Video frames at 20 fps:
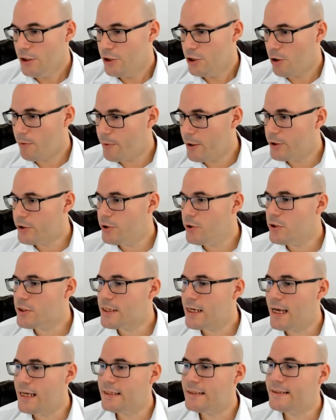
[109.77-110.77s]
Number 2
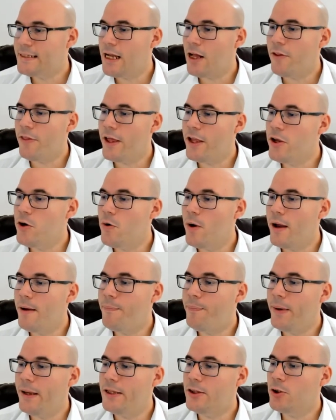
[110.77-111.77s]
says, tell the
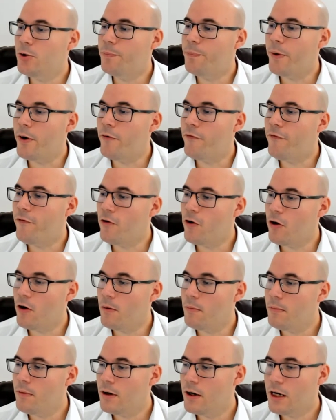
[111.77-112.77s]
UAP to
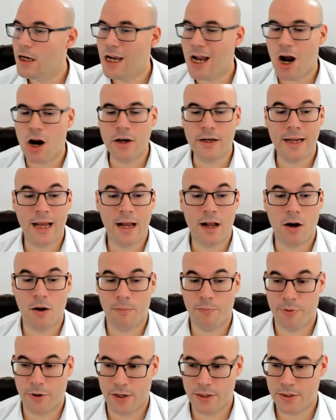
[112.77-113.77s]
perform cardiac
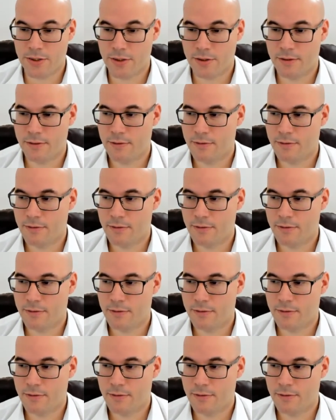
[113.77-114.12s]
compression.